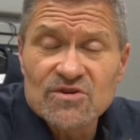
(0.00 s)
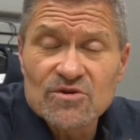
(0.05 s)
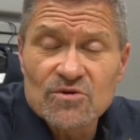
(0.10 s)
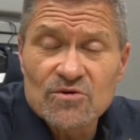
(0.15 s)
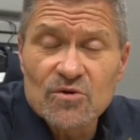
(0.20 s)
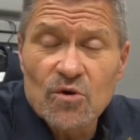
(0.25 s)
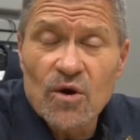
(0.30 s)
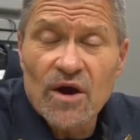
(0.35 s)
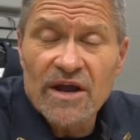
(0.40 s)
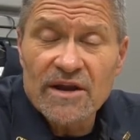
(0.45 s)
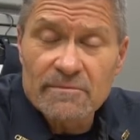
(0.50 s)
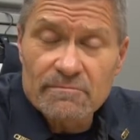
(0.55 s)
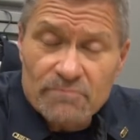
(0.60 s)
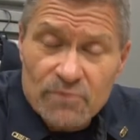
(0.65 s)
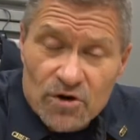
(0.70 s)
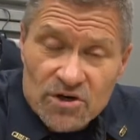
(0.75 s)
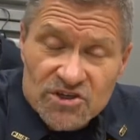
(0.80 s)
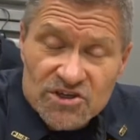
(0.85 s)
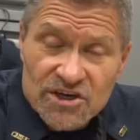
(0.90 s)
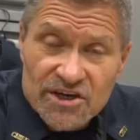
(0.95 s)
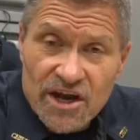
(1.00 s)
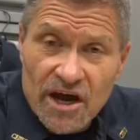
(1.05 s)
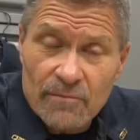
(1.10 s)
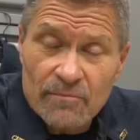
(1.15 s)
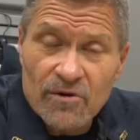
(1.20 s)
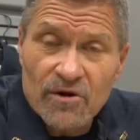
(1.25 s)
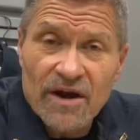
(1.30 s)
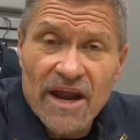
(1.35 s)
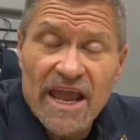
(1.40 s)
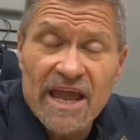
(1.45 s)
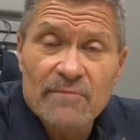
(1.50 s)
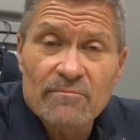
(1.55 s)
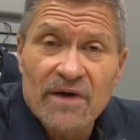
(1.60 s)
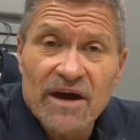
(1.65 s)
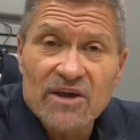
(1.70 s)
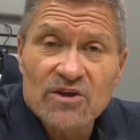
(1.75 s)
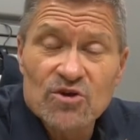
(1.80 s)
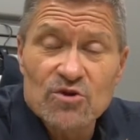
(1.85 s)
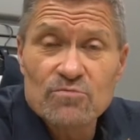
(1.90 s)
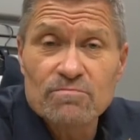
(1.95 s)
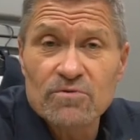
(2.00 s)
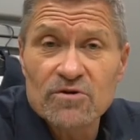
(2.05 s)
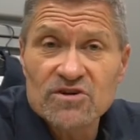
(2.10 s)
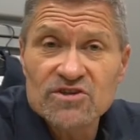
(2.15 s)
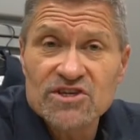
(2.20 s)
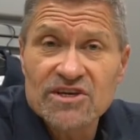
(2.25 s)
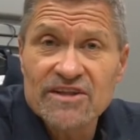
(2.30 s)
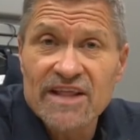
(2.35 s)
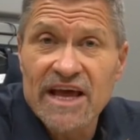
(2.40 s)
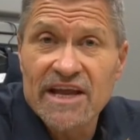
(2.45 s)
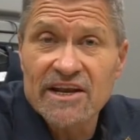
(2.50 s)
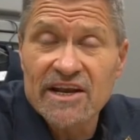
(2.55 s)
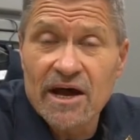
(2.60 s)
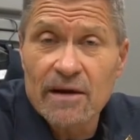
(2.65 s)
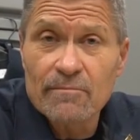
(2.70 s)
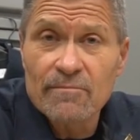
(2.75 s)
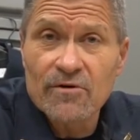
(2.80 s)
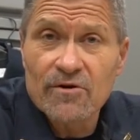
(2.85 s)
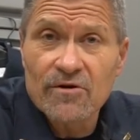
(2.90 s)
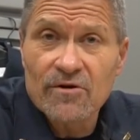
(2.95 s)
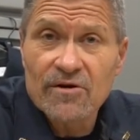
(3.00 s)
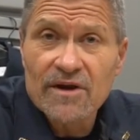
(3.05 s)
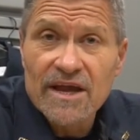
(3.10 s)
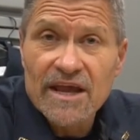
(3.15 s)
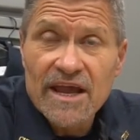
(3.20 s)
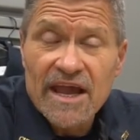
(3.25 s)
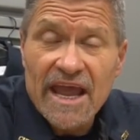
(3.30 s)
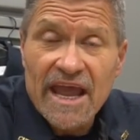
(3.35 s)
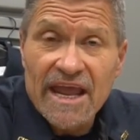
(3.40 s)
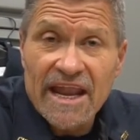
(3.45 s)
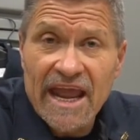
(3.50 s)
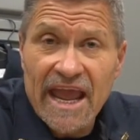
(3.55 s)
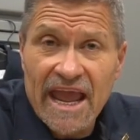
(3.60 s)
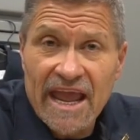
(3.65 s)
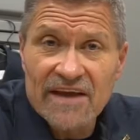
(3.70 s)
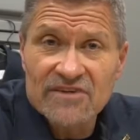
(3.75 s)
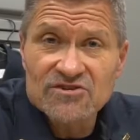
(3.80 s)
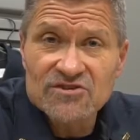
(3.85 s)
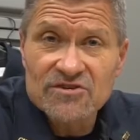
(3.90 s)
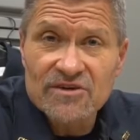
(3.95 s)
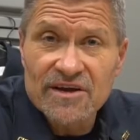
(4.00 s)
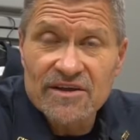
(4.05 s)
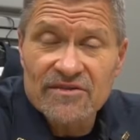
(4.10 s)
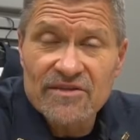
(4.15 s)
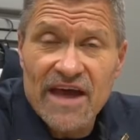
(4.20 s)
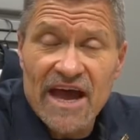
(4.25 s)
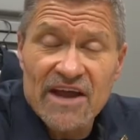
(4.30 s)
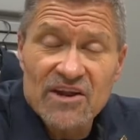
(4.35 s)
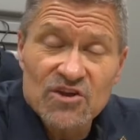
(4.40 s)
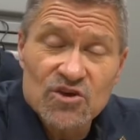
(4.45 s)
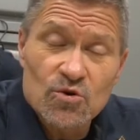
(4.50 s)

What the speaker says: go ahead and push a number, and by you pushing that number and answering that,